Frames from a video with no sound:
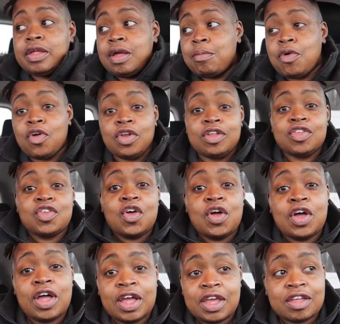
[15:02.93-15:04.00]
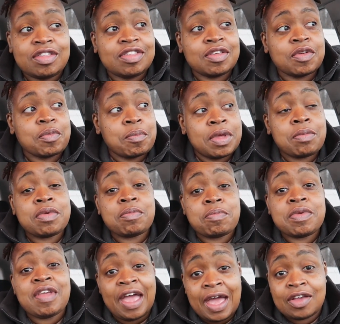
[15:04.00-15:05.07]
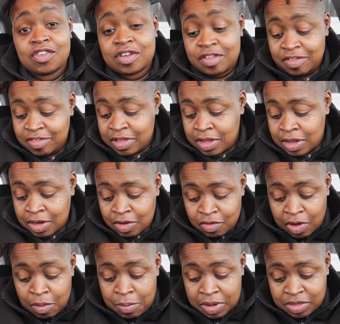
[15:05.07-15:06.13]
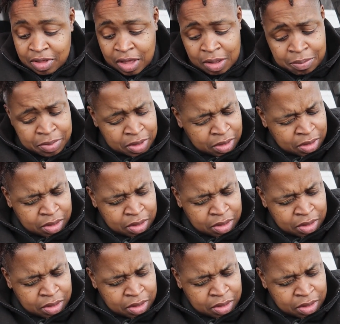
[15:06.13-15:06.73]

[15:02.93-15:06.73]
I'm early, so I get to maybe be actually seen around my time.